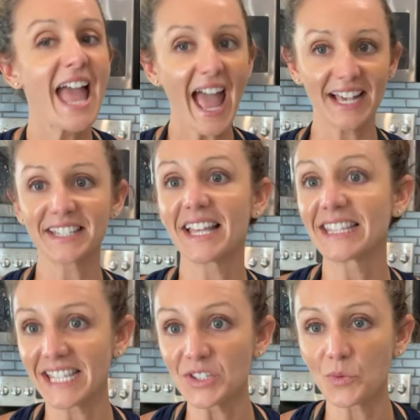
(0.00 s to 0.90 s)
has at
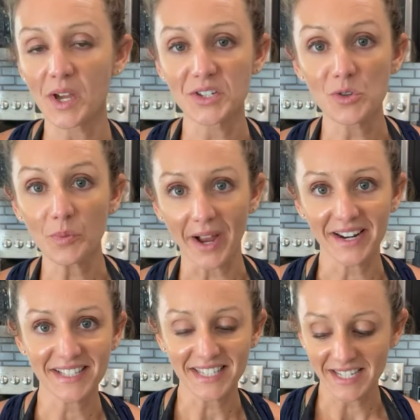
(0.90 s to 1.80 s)
least one new
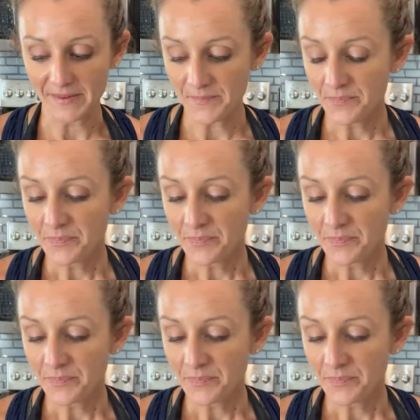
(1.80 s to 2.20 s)
product in it.